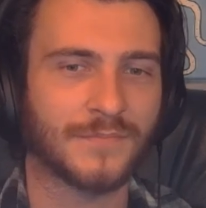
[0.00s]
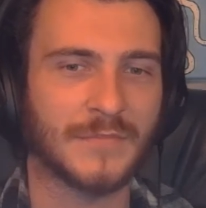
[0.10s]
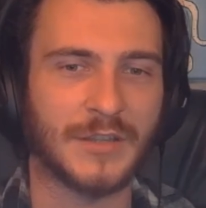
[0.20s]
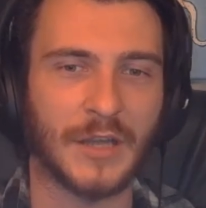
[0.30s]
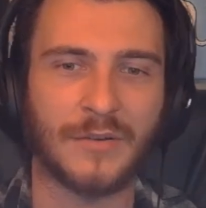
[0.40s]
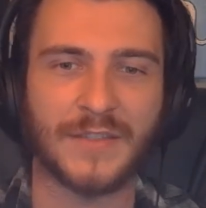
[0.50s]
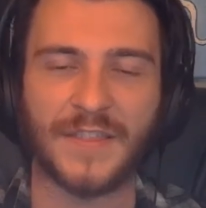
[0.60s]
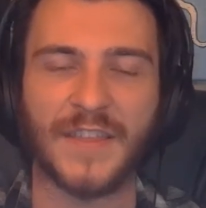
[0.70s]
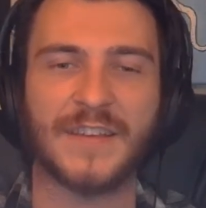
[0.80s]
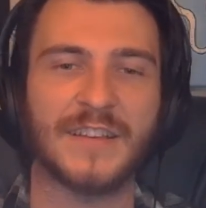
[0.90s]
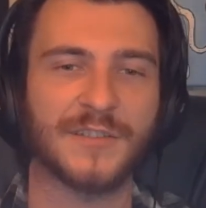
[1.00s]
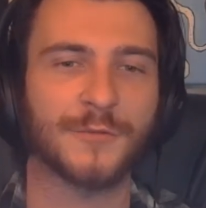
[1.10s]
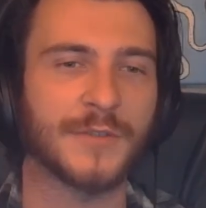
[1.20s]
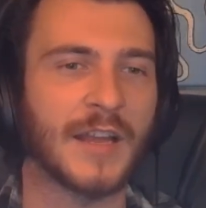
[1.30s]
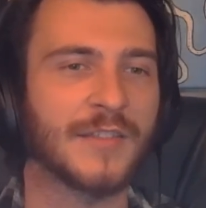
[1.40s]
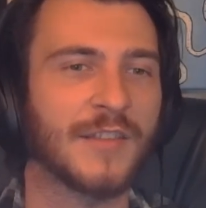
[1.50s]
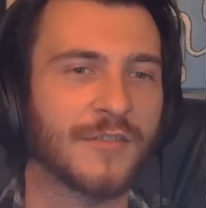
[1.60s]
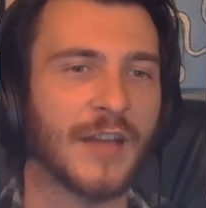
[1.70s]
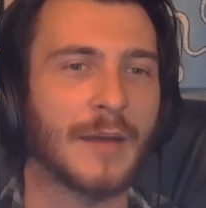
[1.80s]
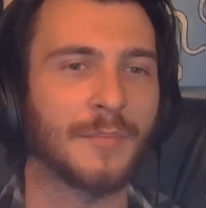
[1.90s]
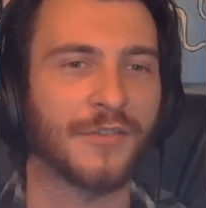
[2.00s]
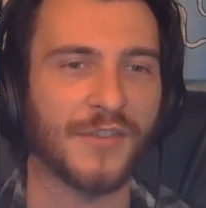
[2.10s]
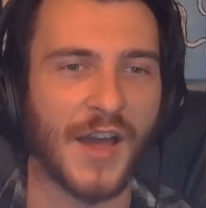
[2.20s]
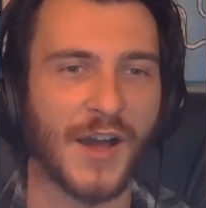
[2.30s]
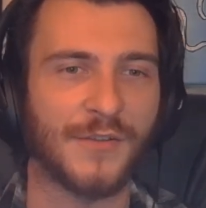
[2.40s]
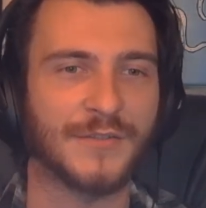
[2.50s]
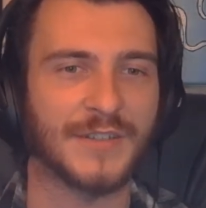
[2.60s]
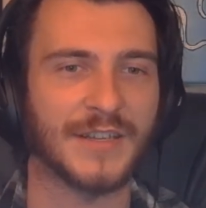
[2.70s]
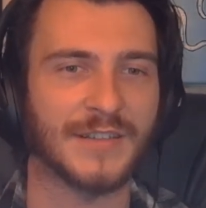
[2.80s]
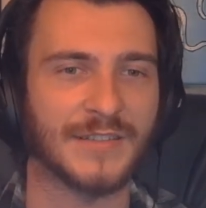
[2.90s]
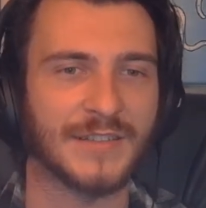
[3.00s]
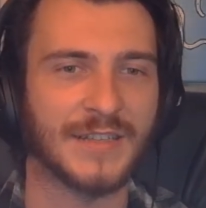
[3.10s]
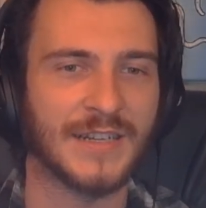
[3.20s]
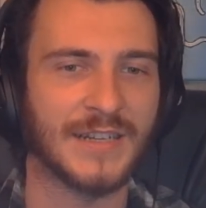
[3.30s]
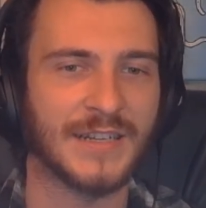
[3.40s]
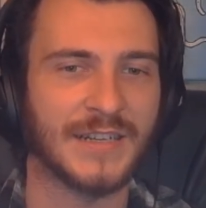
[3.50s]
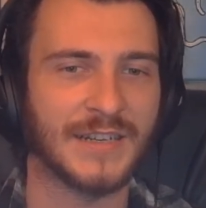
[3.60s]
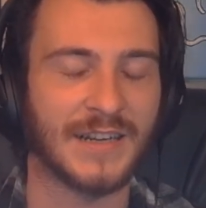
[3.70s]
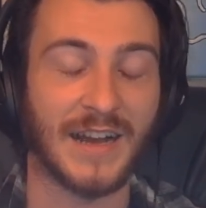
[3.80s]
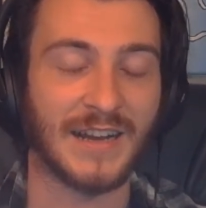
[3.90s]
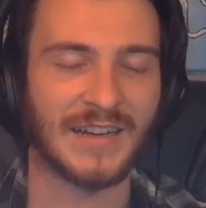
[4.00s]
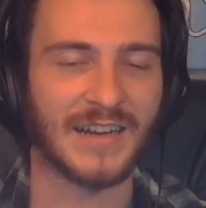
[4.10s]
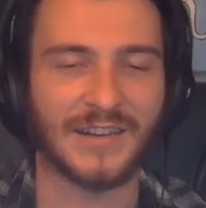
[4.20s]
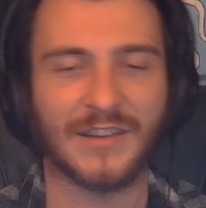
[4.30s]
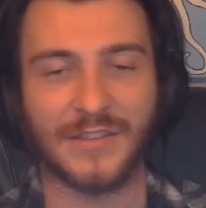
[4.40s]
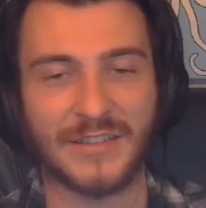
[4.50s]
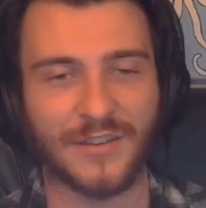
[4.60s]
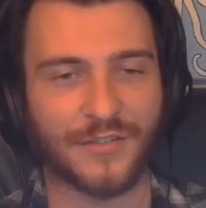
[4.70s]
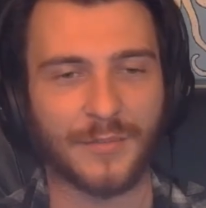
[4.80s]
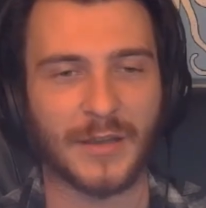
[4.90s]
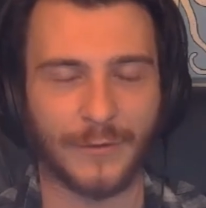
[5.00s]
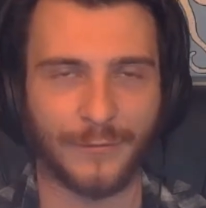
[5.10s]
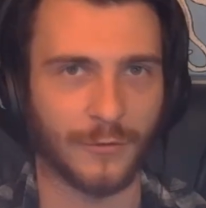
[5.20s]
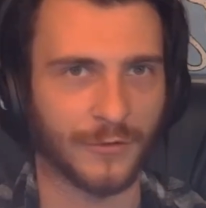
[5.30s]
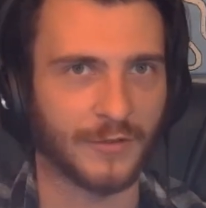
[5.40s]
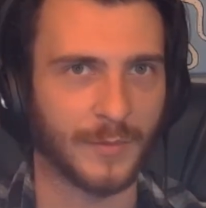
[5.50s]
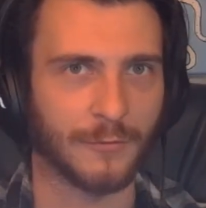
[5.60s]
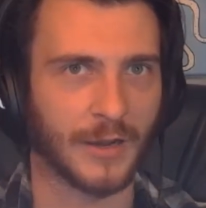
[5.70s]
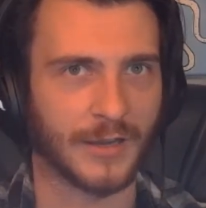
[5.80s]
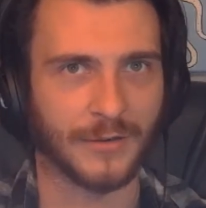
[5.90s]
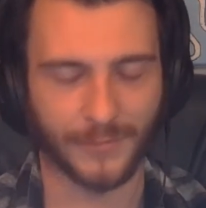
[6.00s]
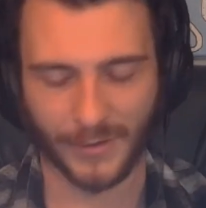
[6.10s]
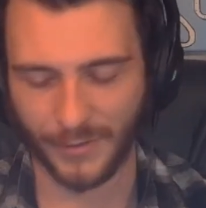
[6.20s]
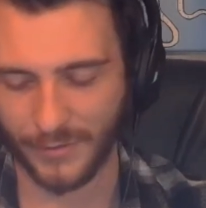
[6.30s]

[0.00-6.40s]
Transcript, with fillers: Knowing that they can create this type of sound, and I don't know, they just seem like a force to be reckoned with.